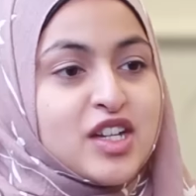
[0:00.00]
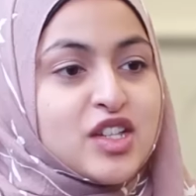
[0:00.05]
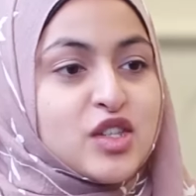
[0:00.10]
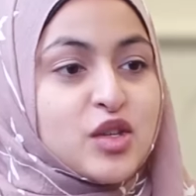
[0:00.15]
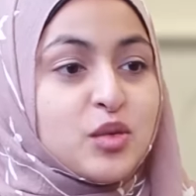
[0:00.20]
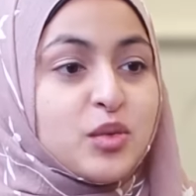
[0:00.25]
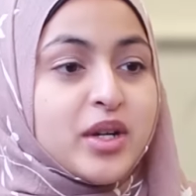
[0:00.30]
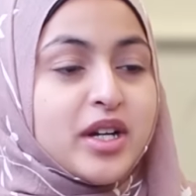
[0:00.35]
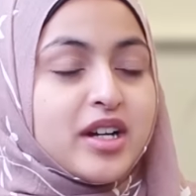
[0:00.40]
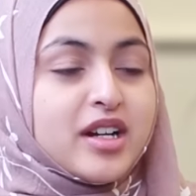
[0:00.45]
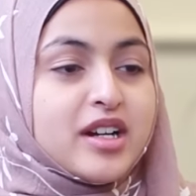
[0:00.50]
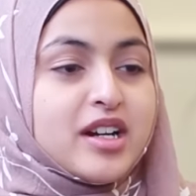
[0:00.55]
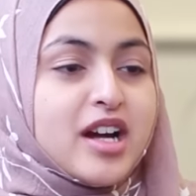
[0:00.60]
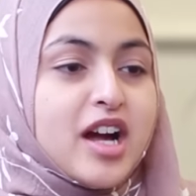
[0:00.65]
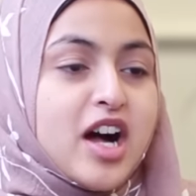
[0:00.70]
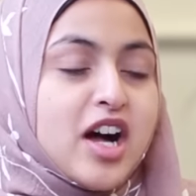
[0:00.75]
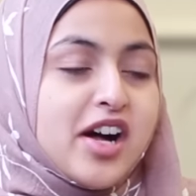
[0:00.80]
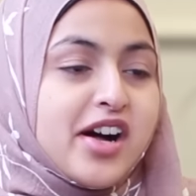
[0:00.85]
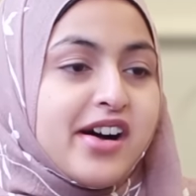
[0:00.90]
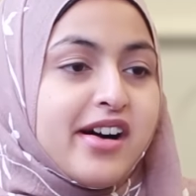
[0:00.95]
So we're
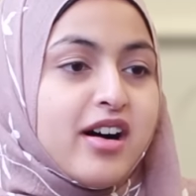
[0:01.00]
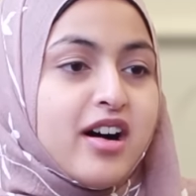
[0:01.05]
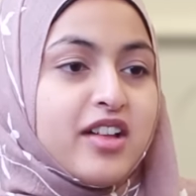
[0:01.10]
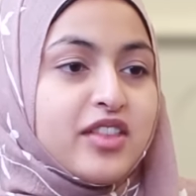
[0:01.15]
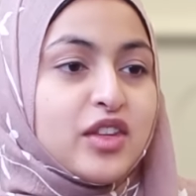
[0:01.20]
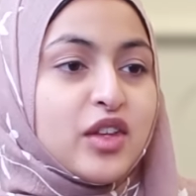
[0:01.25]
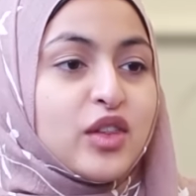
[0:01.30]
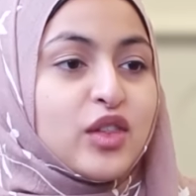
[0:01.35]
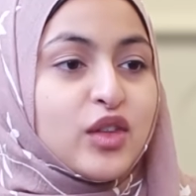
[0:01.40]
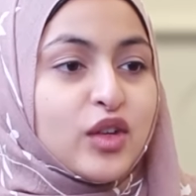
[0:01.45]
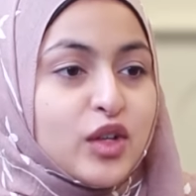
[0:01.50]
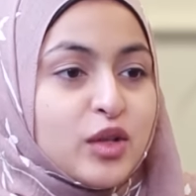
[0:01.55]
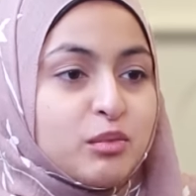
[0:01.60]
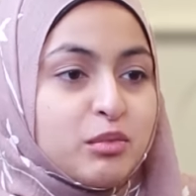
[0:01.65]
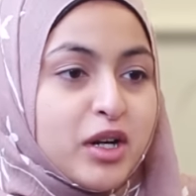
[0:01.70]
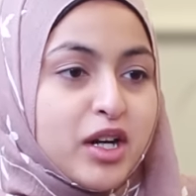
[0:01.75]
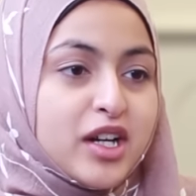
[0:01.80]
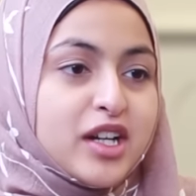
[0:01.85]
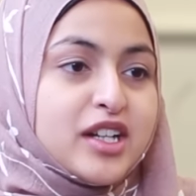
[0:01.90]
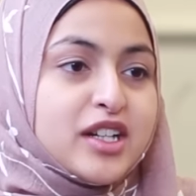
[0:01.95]
on the third
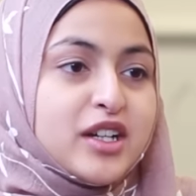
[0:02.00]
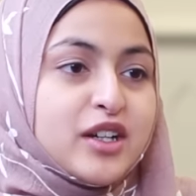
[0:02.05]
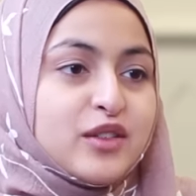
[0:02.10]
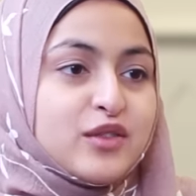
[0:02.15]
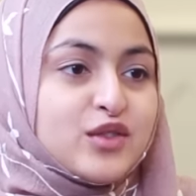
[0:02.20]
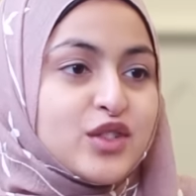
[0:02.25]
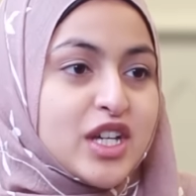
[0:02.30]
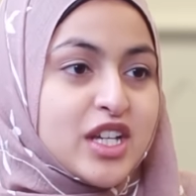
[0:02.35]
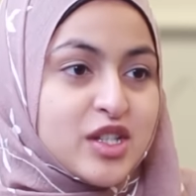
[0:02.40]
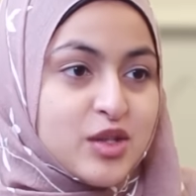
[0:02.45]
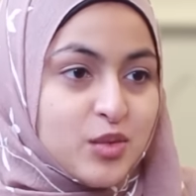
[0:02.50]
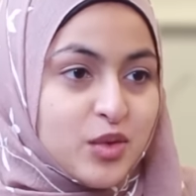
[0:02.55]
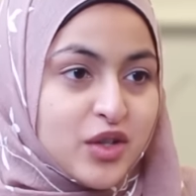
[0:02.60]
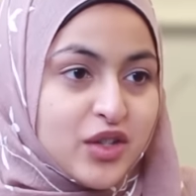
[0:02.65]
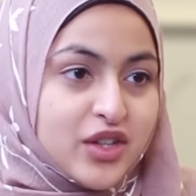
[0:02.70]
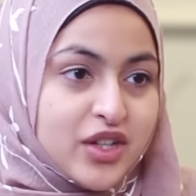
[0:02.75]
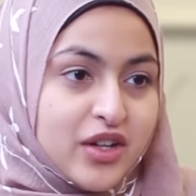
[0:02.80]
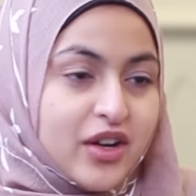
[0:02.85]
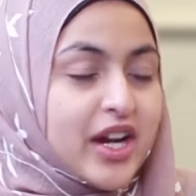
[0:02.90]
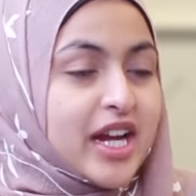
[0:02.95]
part of just war
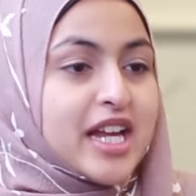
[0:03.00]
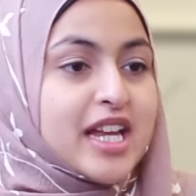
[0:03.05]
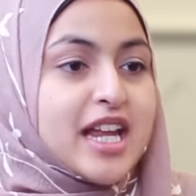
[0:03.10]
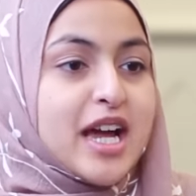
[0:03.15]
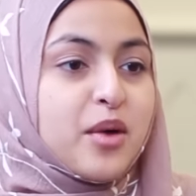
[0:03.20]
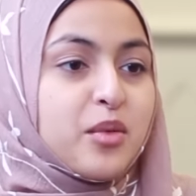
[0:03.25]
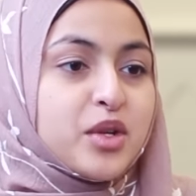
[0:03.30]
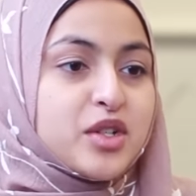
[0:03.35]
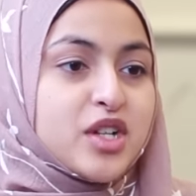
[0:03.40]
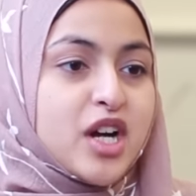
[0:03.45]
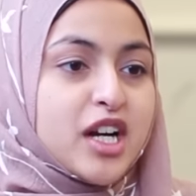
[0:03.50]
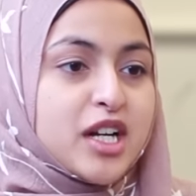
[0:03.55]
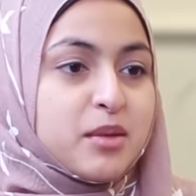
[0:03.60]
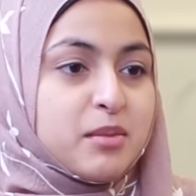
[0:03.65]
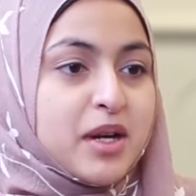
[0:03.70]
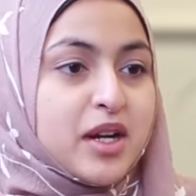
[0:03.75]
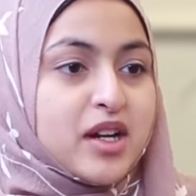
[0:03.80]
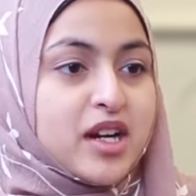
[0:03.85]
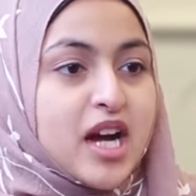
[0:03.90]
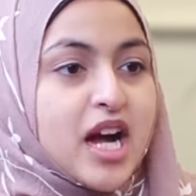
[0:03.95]
theory, and now we're talking
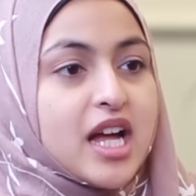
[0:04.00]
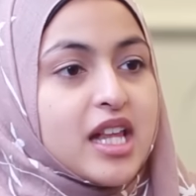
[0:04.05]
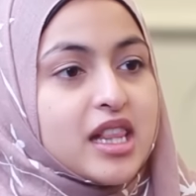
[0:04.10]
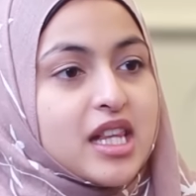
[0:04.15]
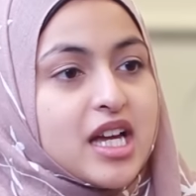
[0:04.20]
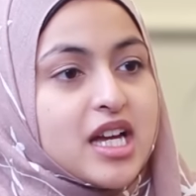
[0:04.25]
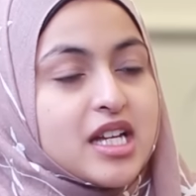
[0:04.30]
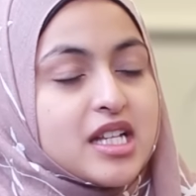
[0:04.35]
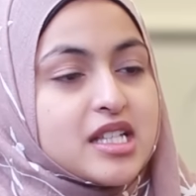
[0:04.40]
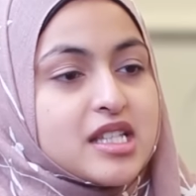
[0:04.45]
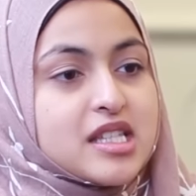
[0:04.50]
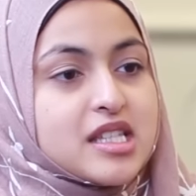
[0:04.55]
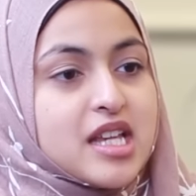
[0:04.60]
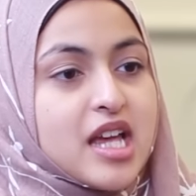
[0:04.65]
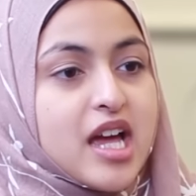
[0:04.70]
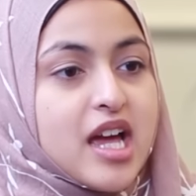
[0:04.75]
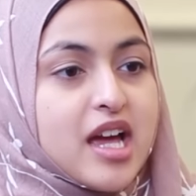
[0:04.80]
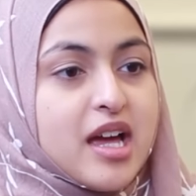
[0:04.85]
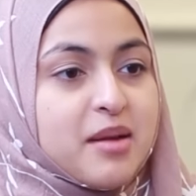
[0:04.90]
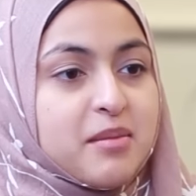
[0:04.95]
about guidelines
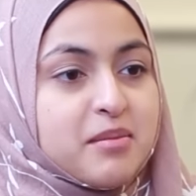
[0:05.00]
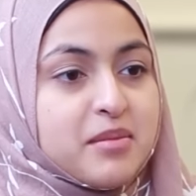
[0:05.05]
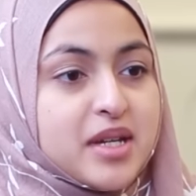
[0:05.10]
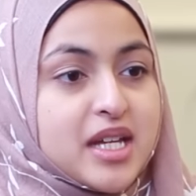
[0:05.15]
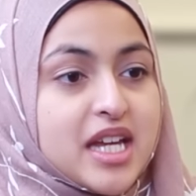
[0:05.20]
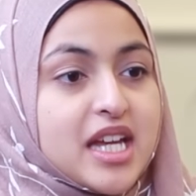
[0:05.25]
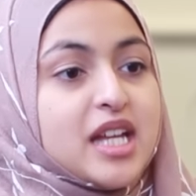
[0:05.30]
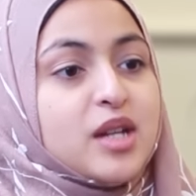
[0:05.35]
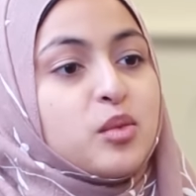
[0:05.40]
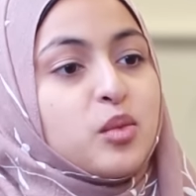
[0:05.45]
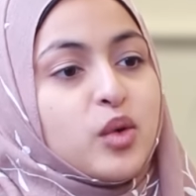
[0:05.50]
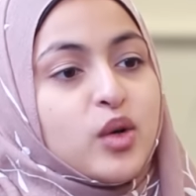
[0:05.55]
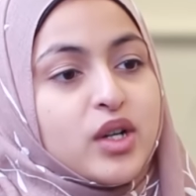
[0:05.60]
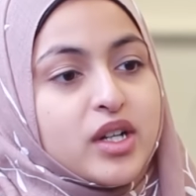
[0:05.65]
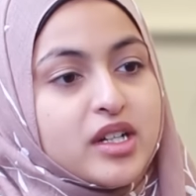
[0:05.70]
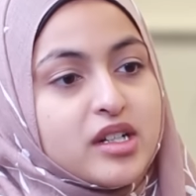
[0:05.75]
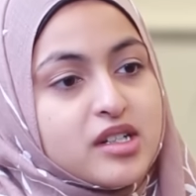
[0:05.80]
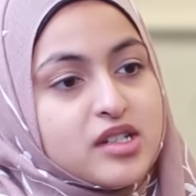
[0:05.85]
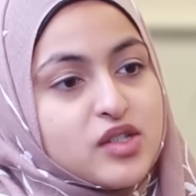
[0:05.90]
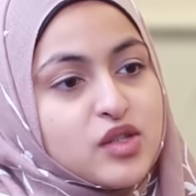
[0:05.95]
in
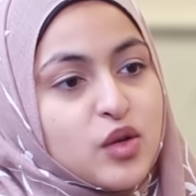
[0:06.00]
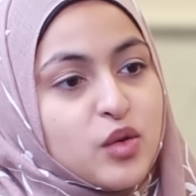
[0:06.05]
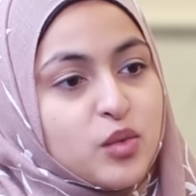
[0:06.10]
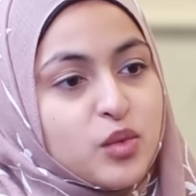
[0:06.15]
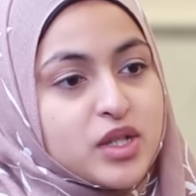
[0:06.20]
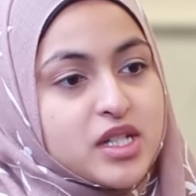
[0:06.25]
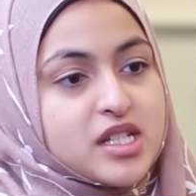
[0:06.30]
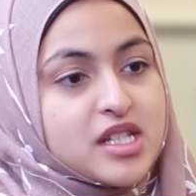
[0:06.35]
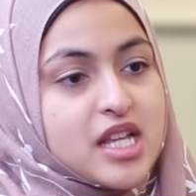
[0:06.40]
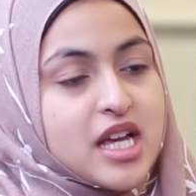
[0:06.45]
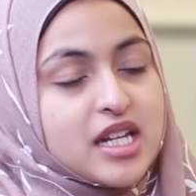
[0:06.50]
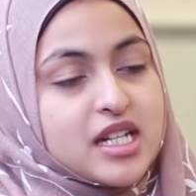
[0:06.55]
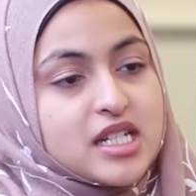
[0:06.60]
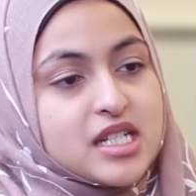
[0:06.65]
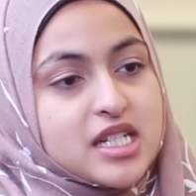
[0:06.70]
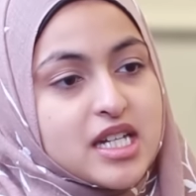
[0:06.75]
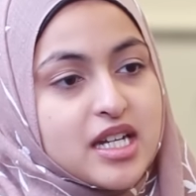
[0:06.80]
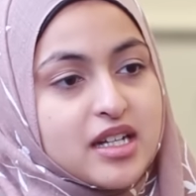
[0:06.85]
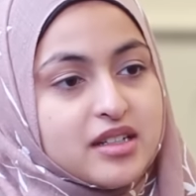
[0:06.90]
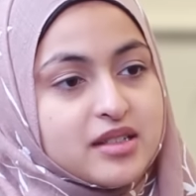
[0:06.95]
war. So what does that
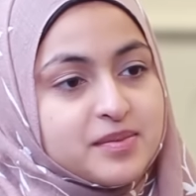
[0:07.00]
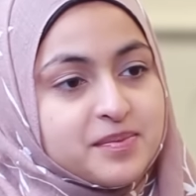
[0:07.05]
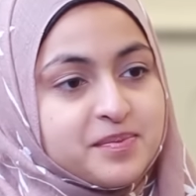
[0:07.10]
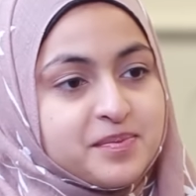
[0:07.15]
entail?